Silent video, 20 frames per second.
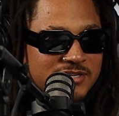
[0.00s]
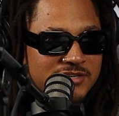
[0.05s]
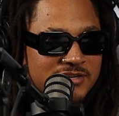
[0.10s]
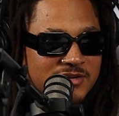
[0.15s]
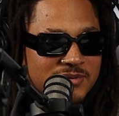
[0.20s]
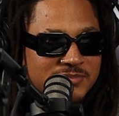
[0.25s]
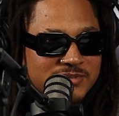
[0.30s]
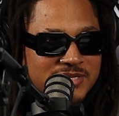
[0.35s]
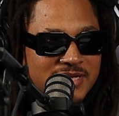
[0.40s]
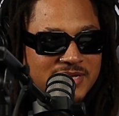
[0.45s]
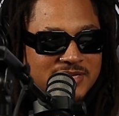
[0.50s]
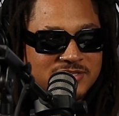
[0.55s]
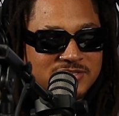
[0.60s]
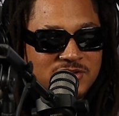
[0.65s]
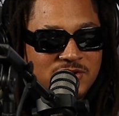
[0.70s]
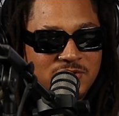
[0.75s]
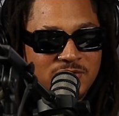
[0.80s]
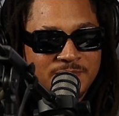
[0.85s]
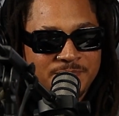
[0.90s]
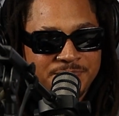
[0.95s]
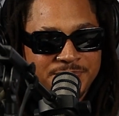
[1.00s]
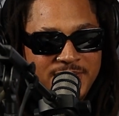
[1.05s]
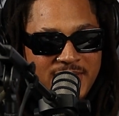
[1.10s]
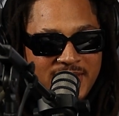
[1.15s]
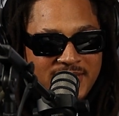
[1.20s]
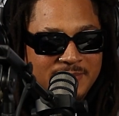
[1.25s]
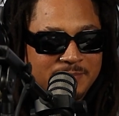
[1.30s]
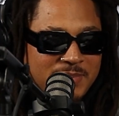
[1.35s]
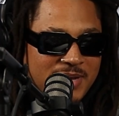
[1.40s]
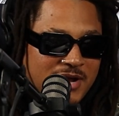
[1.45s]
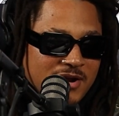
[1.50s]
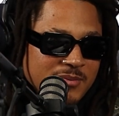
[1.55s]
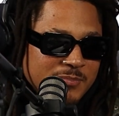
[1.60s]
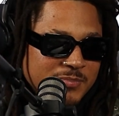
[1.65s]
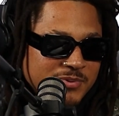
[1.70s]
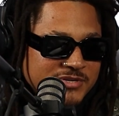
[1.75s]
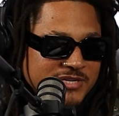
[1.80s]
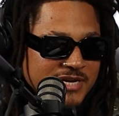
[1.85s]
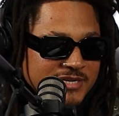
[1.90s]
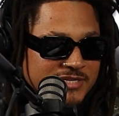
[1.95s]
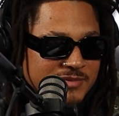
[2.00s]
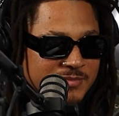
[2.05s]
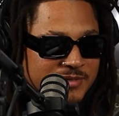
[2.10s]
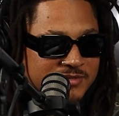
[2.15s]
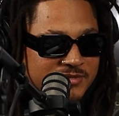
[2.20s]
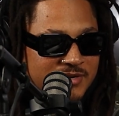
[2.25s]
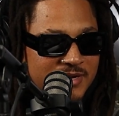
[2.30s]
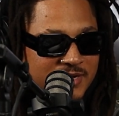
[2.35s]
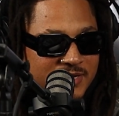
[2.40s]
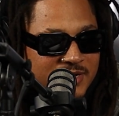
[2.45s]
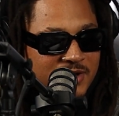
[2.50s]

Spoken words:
You know what I'm saying? So, and Bear protected me through that.